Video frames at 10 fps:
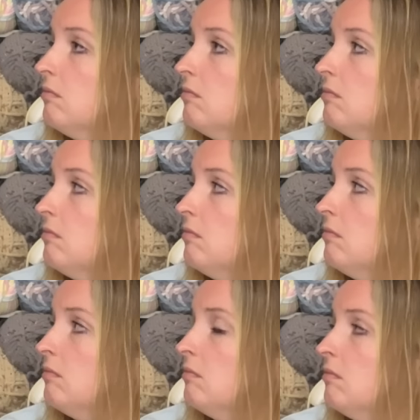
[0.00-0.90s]

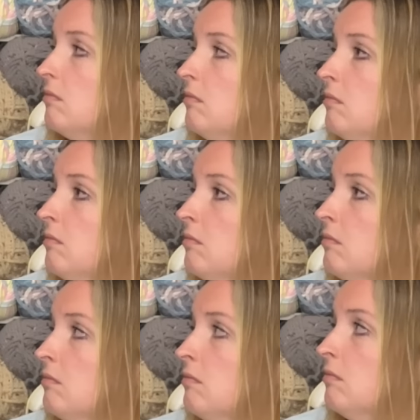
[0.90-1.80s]

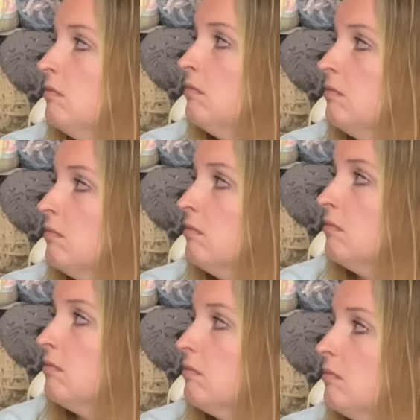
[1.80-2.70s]

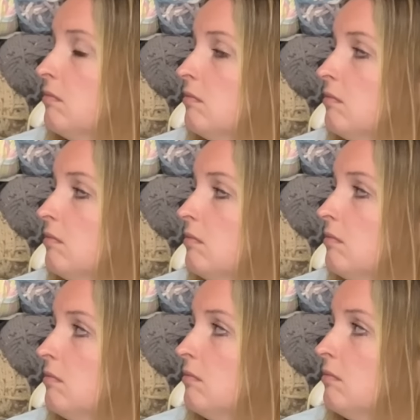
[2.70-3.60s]

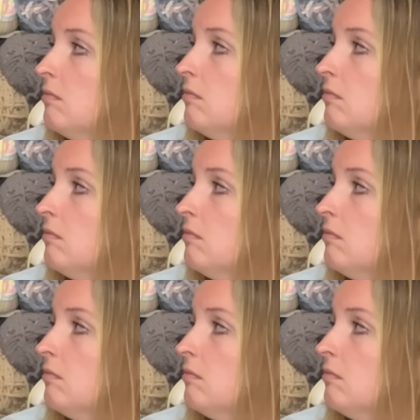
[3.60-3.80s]
[no speech]